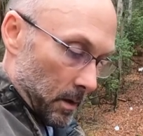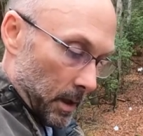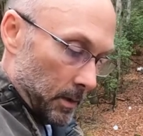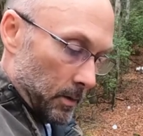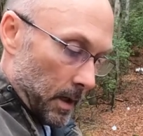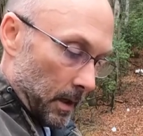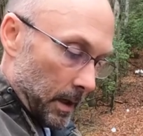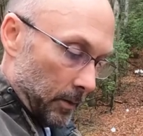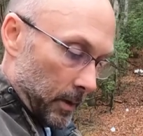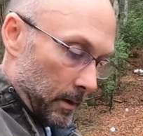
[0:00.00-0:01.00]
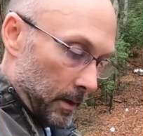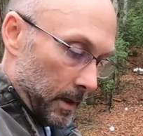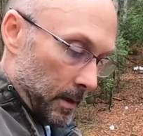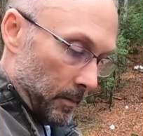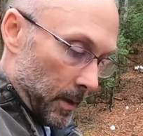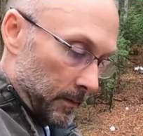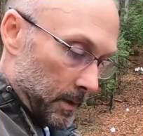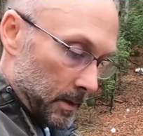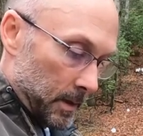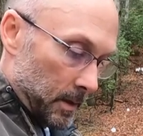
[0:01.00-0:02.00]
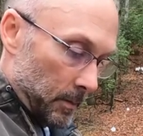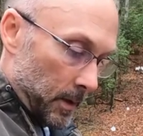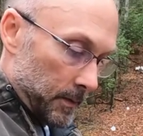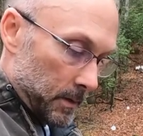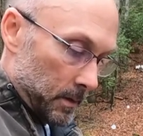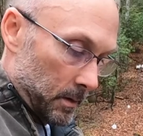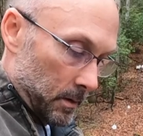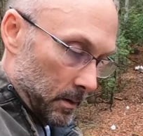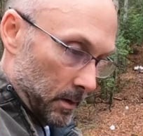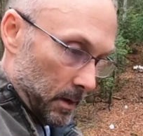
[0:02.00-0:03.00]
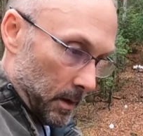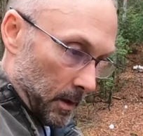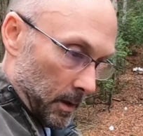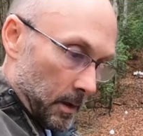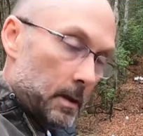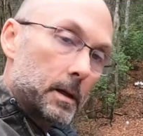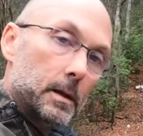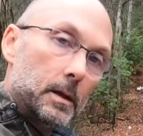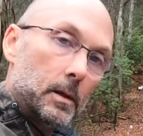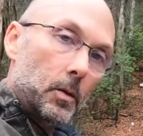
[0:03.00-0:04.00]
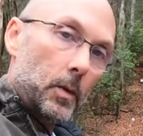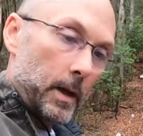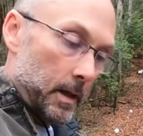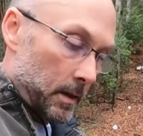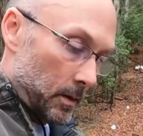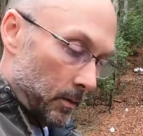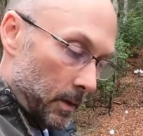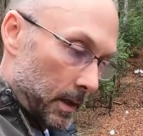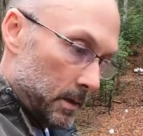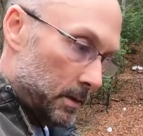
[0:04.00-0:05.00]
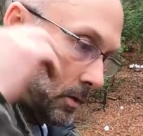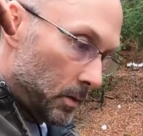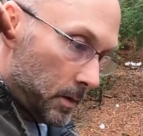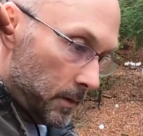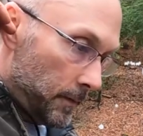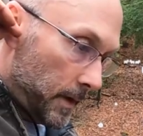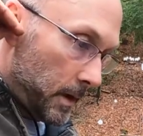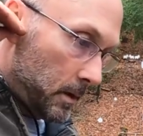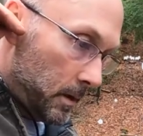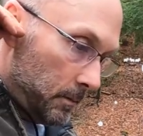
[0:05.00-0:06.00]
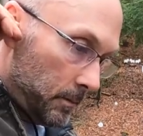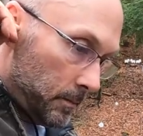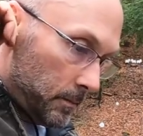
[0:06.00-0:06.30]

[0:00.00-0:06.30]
I do not like wearing earmuffs because earmuffs get in the way when I shoulder the firearm.